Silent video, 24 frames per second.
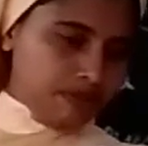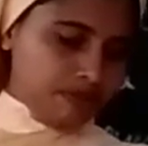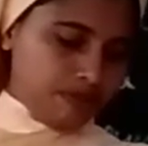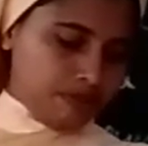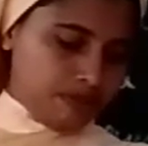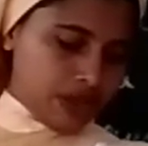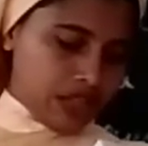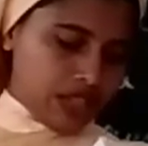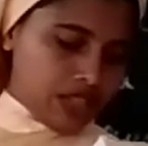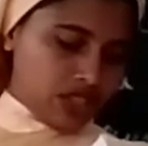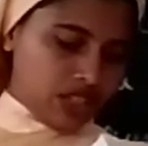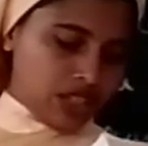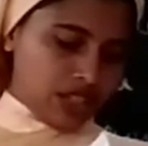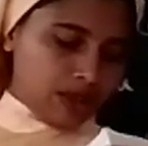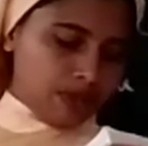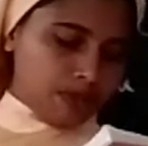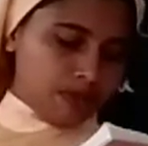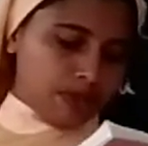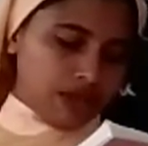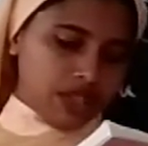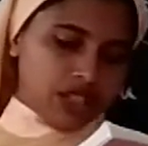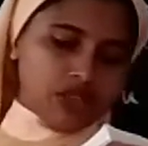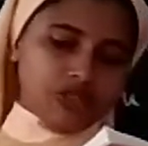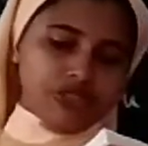page
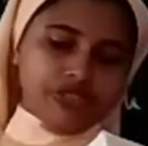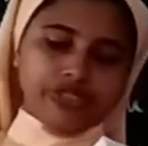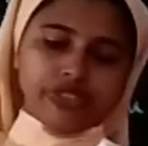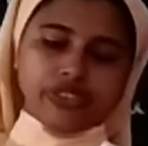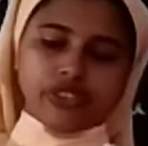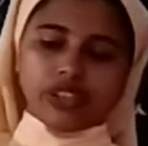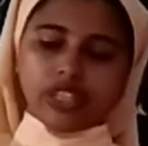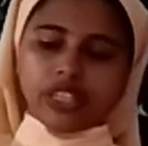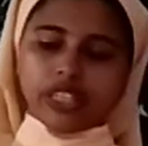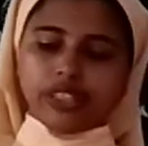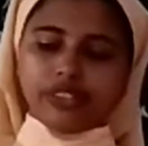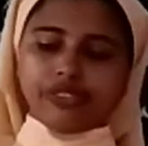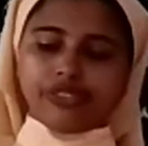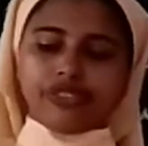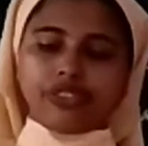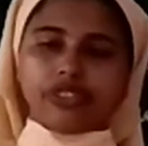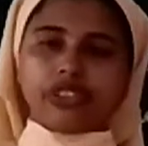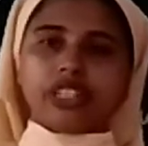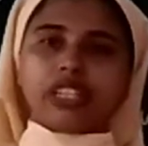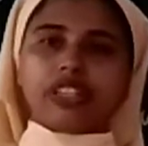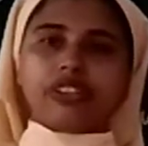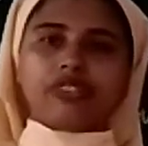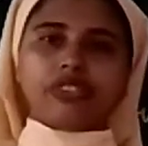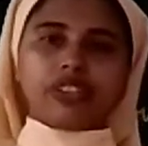number 40,
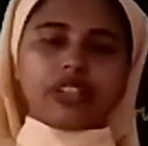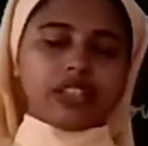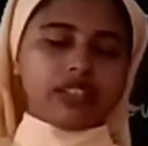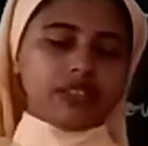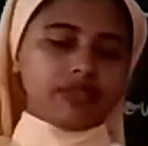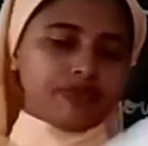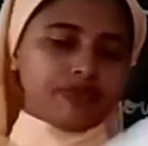41.